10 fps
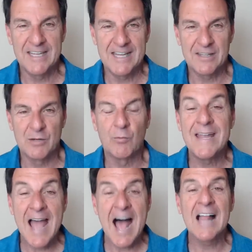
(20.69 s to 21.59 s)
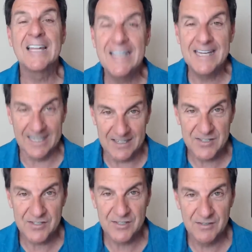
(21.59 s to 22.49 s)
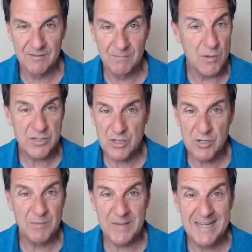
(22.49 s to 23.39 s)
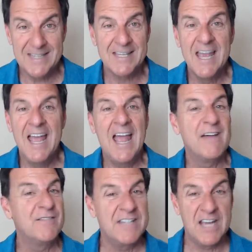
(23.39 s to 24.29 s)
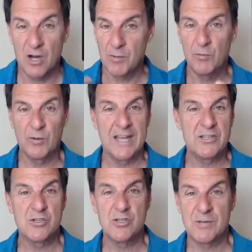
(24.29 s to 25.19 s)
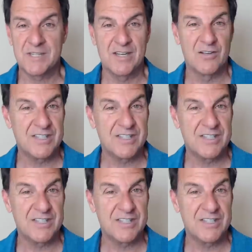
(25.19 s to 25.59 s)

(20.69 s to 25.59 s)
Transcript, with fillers: And yet the reality is most human beings have terrible relationship skills,